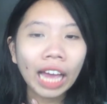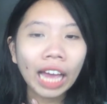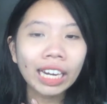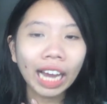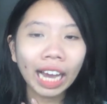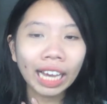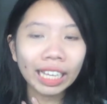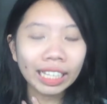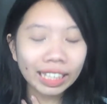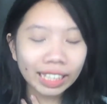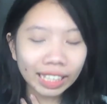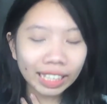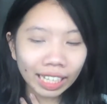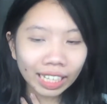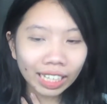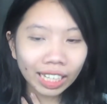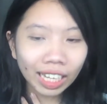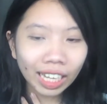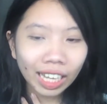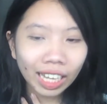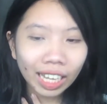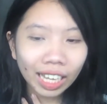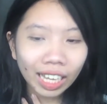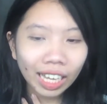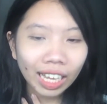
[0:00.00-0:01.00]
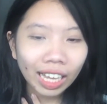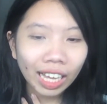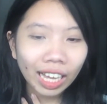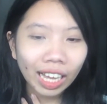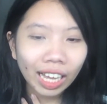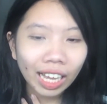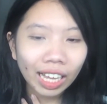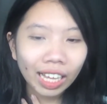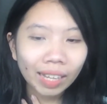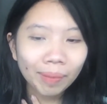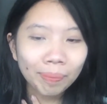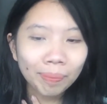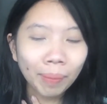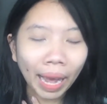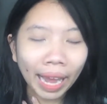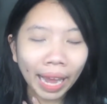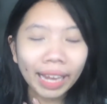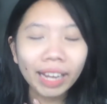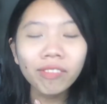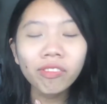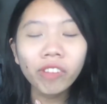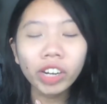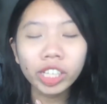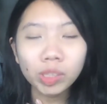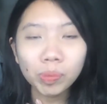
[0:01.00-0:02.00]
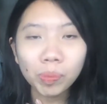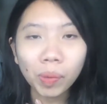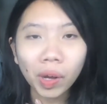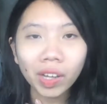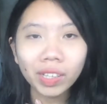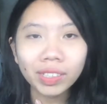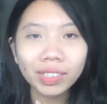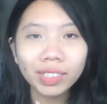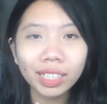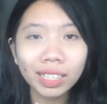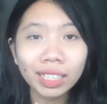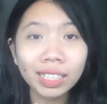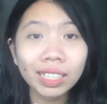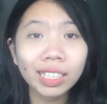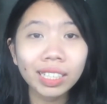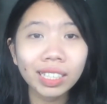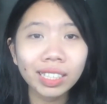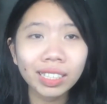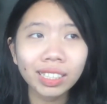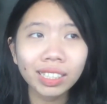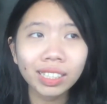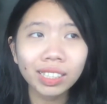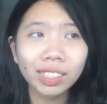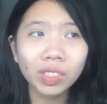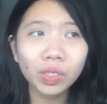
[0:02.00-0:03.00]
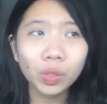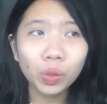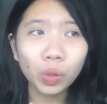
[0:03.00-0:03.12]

I think my response in this